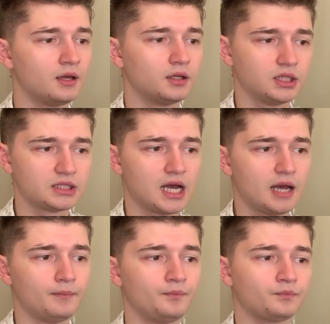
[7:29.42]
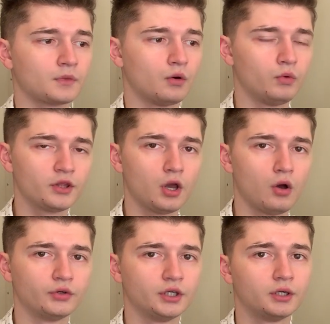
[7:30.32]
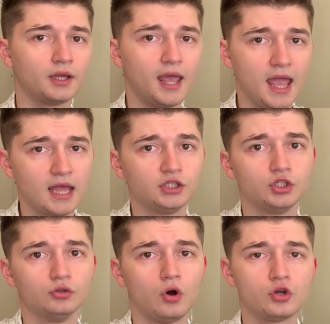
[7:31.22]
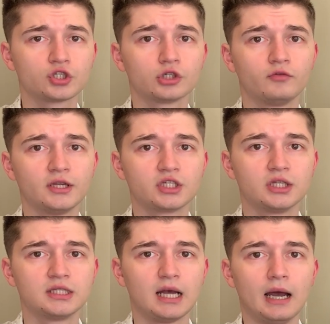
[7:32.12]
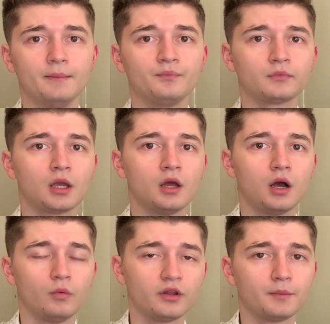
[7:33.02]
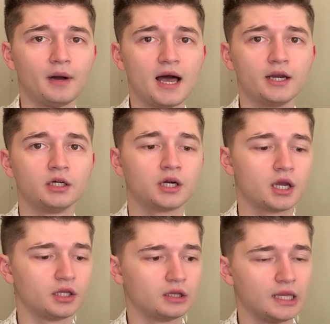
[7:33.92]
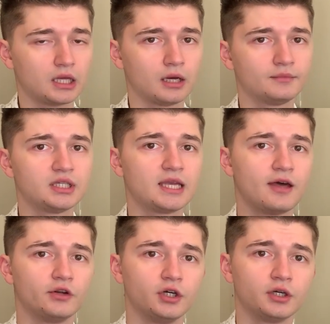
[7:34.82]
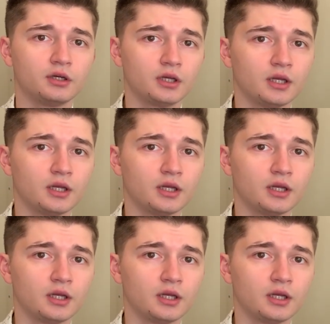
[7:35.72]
the time with the owner and you also arrange the time with the buyer. They come together,